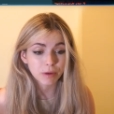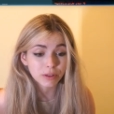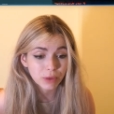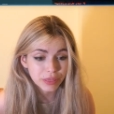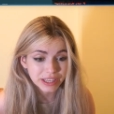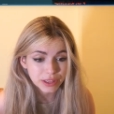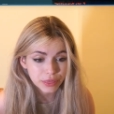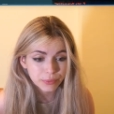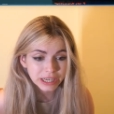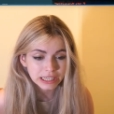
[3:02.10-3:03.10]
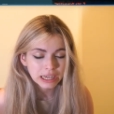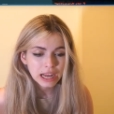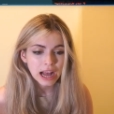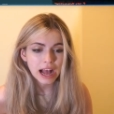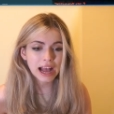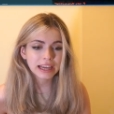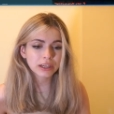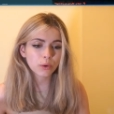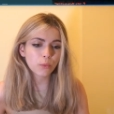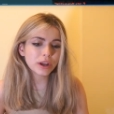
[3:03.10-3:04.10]
with e3. And
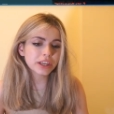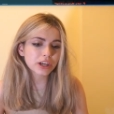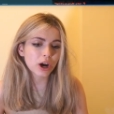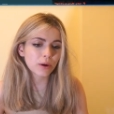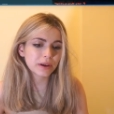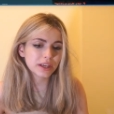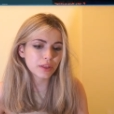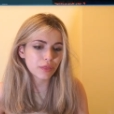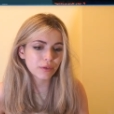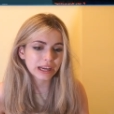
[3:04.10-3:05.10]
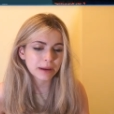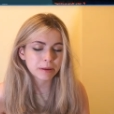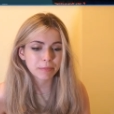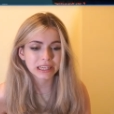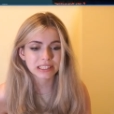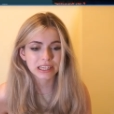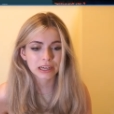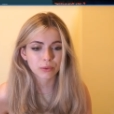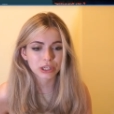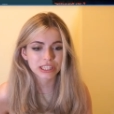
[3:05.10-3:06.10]
when you go e3, basically
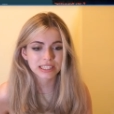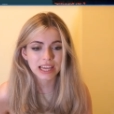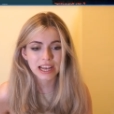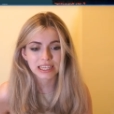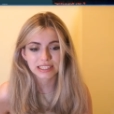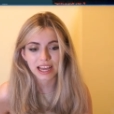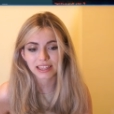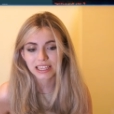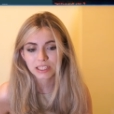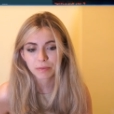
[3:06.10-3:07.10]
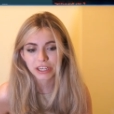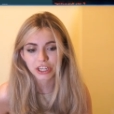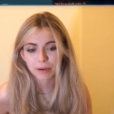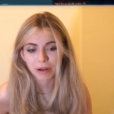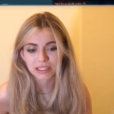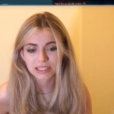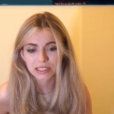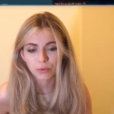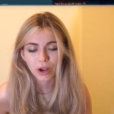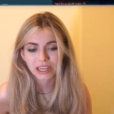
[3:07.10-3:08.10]
what you're saying is that this bishop on
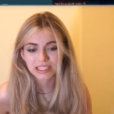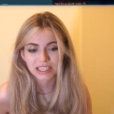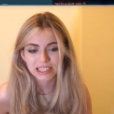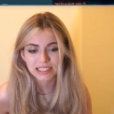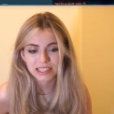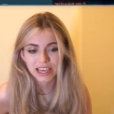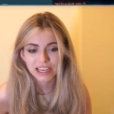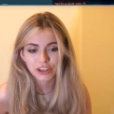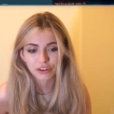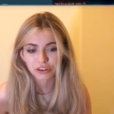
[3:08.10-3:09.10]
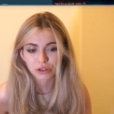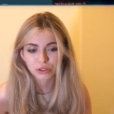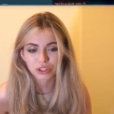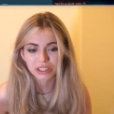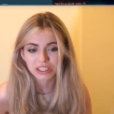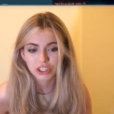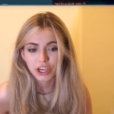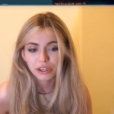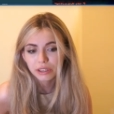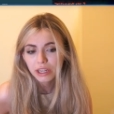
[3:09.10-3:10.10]
c1 is going to stay here or go to
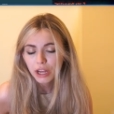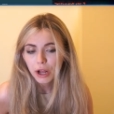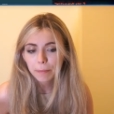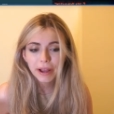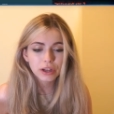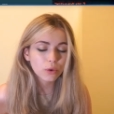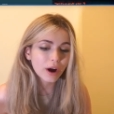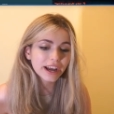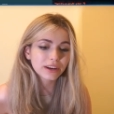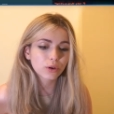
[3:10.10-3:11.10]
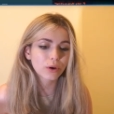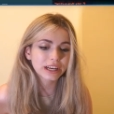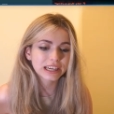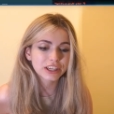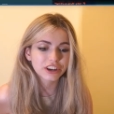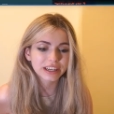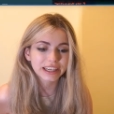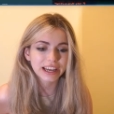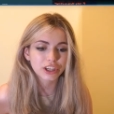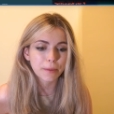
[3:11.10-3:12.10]
d2, but quite quickly you're going to
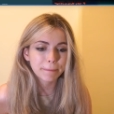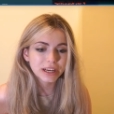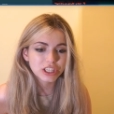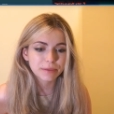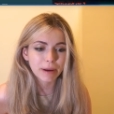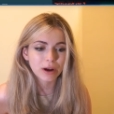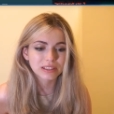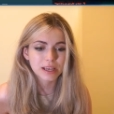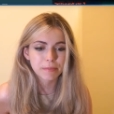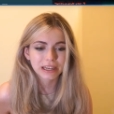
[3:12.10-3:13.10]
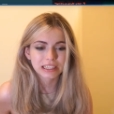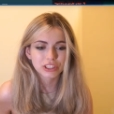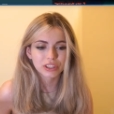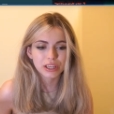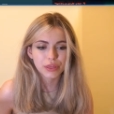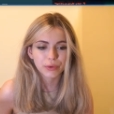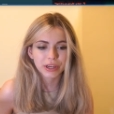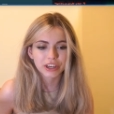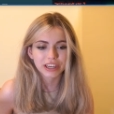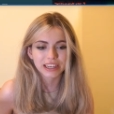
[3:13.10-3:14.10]
get your bishop out, typically to d3,
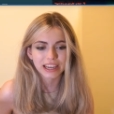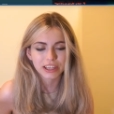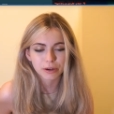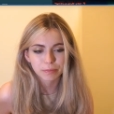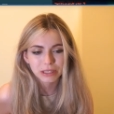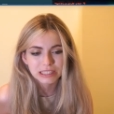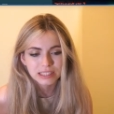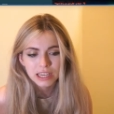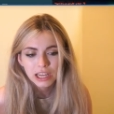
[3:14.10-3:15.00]
you're going to get your piece,